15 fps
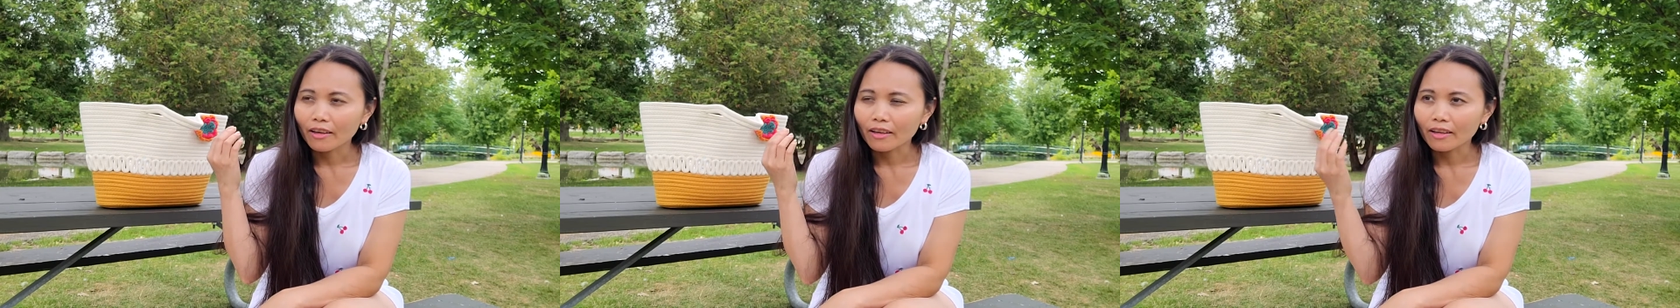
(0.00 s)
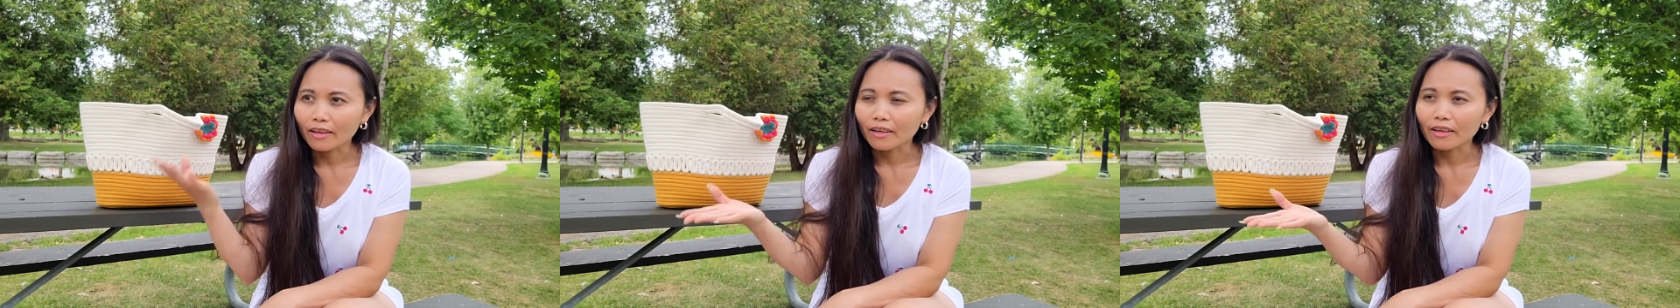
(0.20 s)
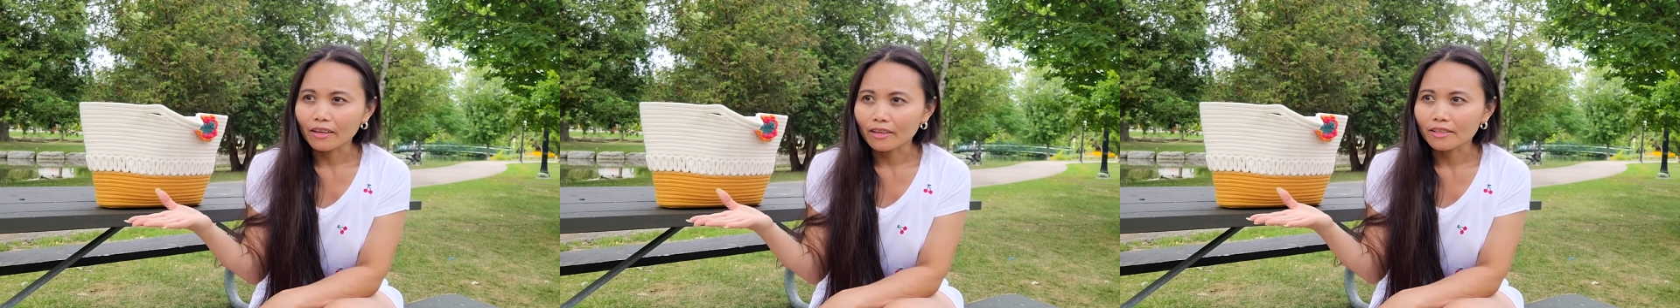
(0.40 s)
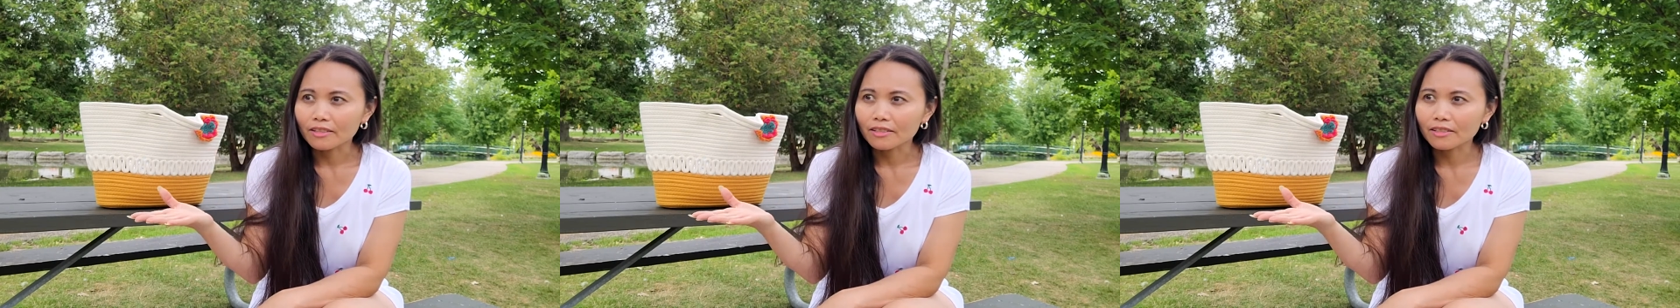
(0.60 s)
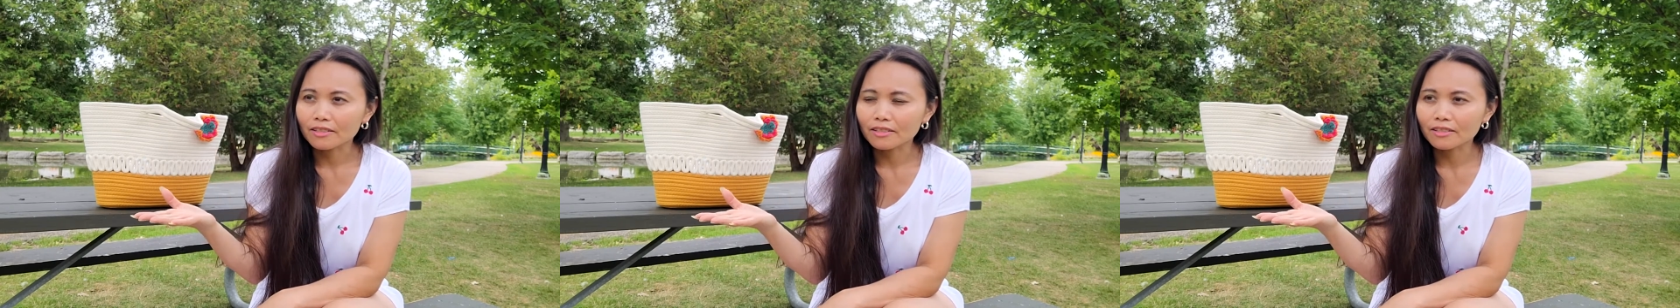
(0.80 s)
he
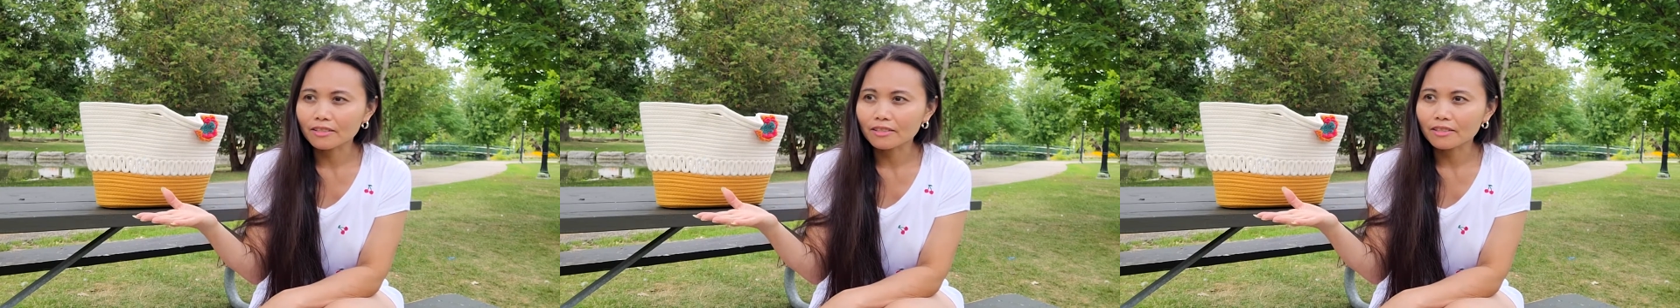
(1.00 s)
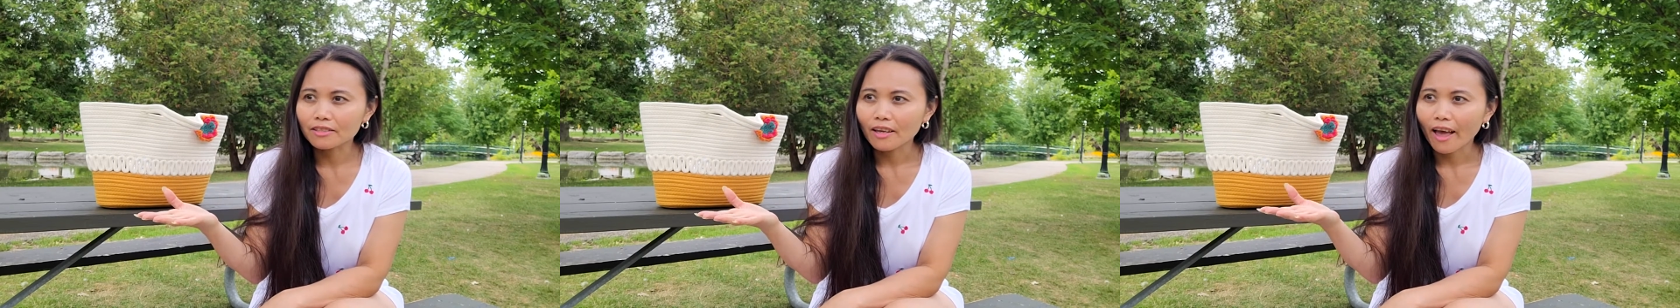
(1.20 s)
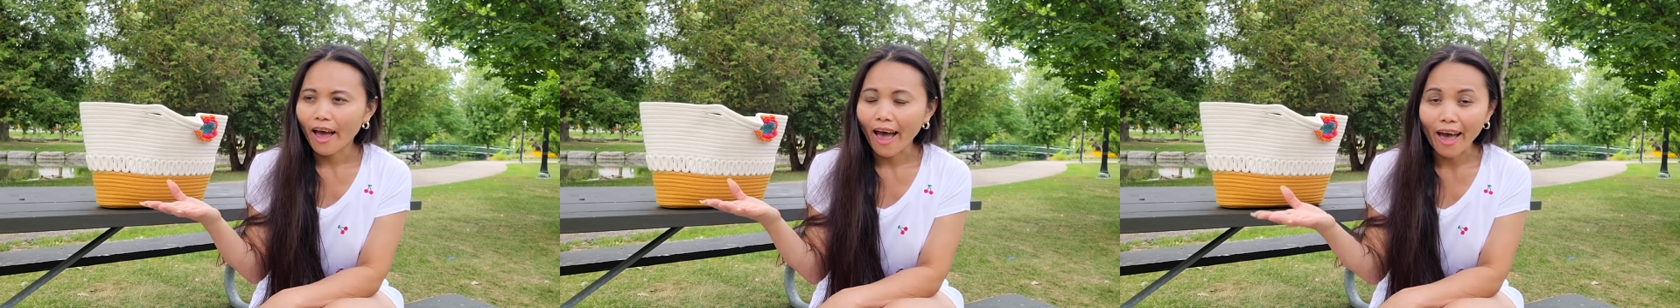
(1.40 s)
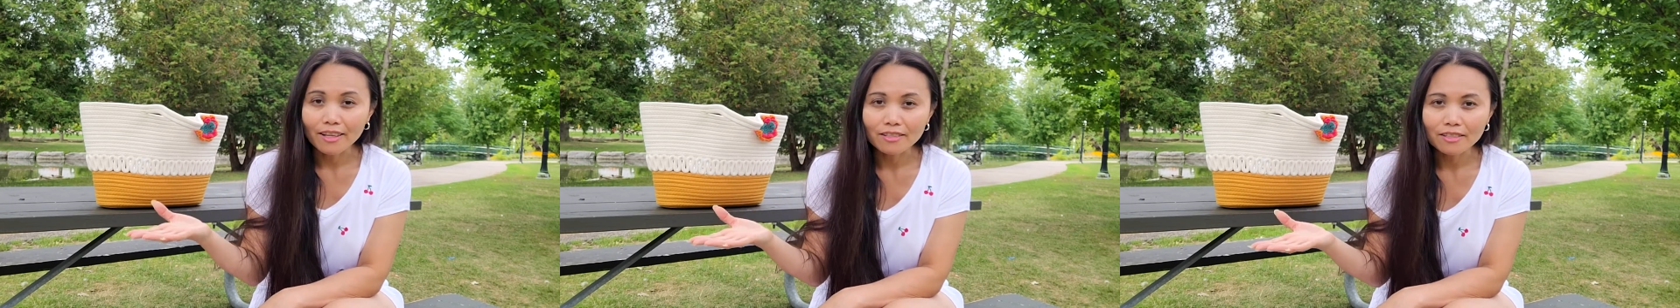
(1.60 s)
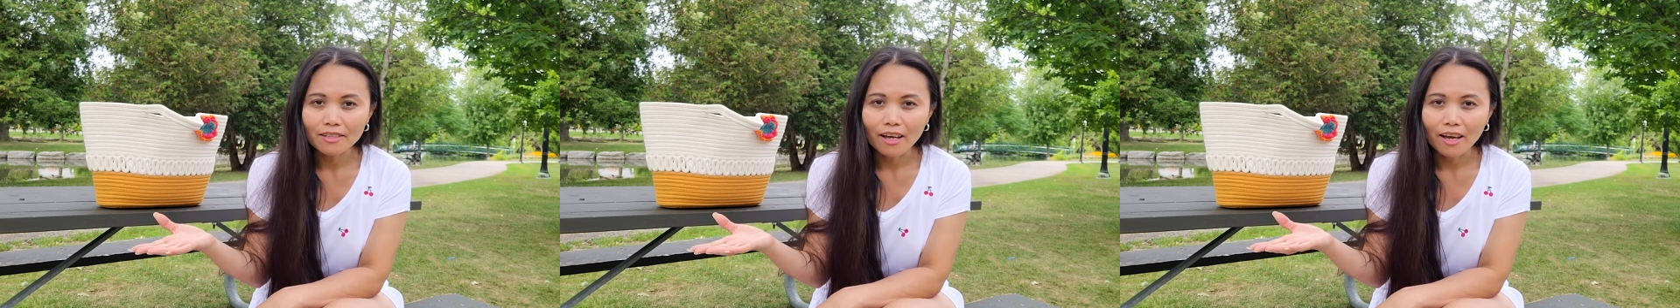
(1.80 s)
is
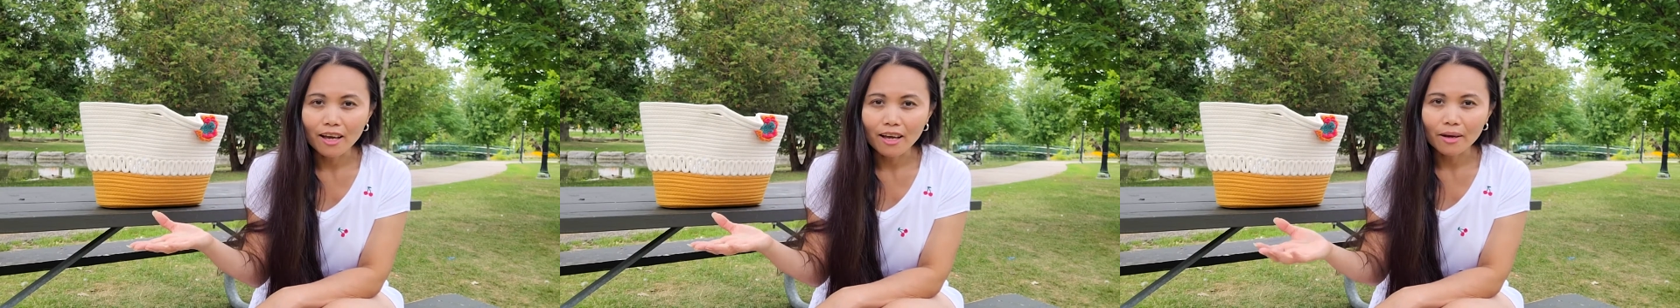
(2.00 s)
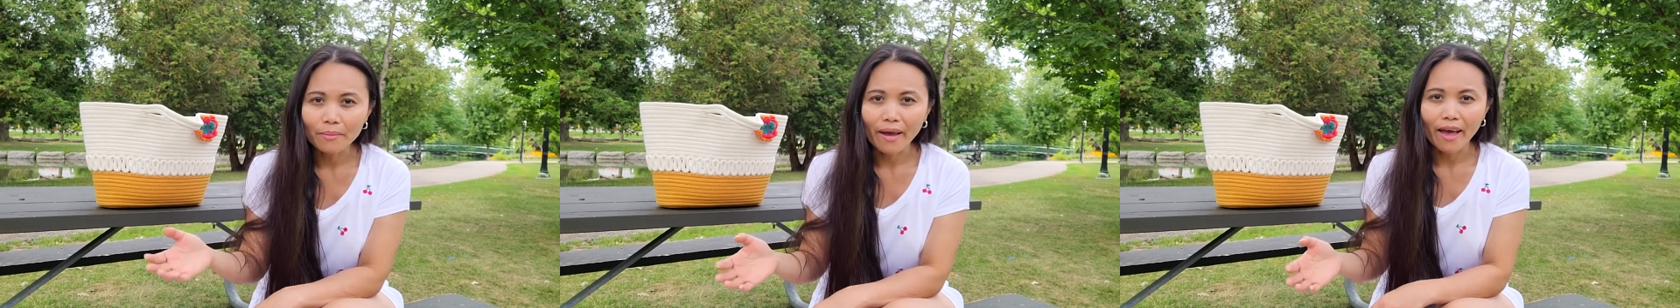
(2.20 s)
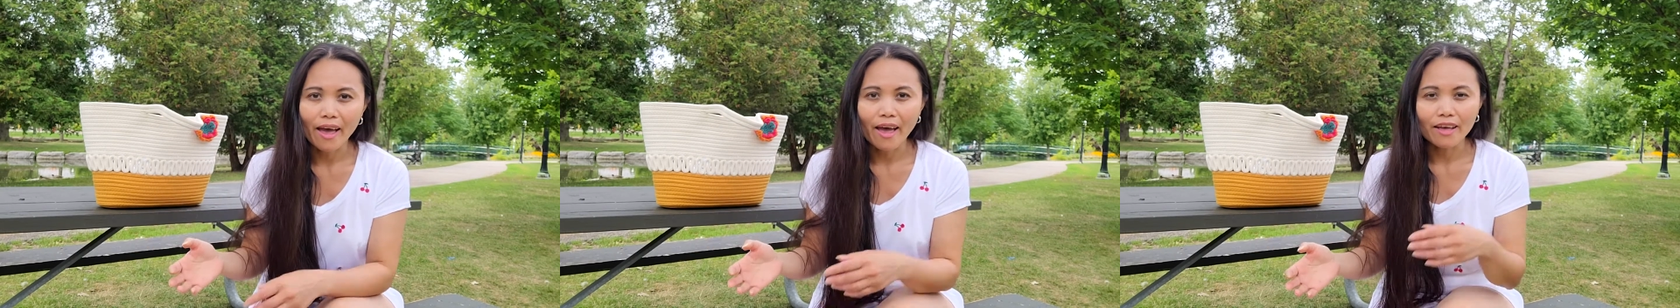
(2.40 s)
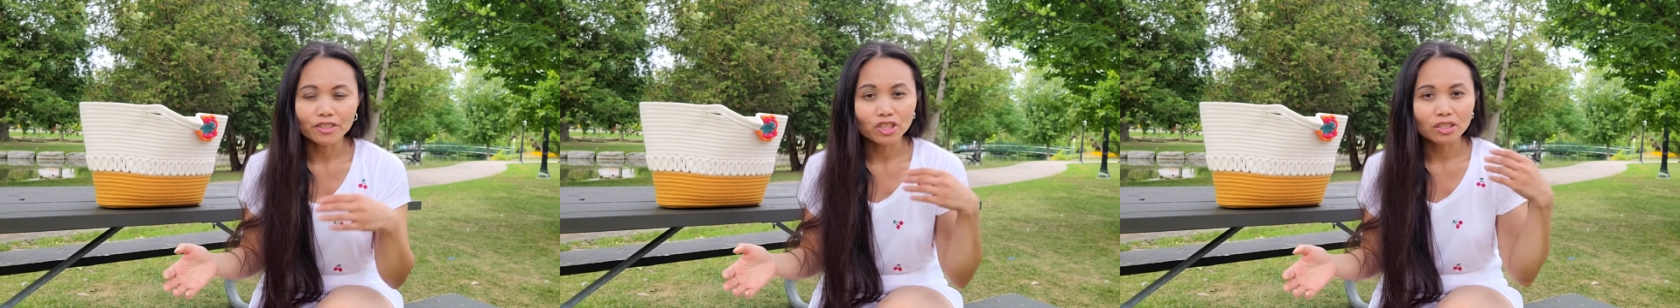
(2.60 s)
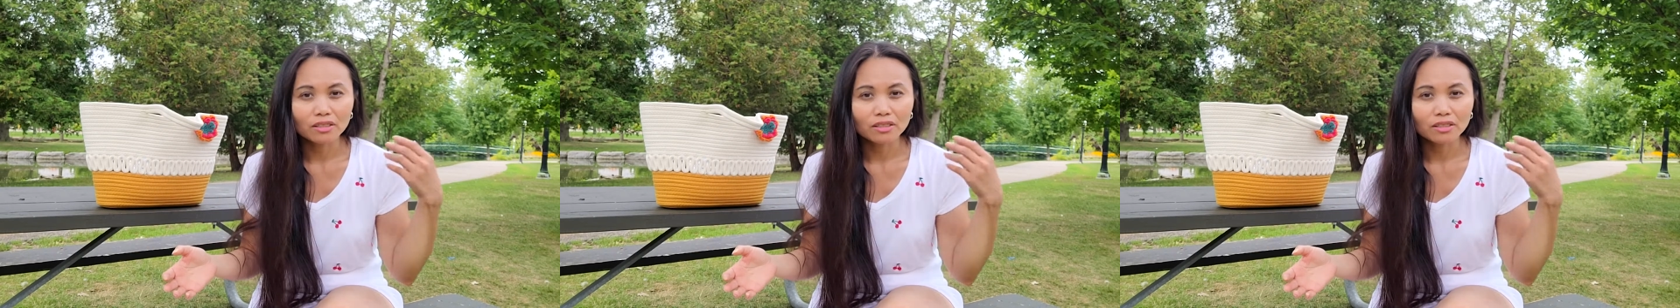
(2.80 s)
handsome and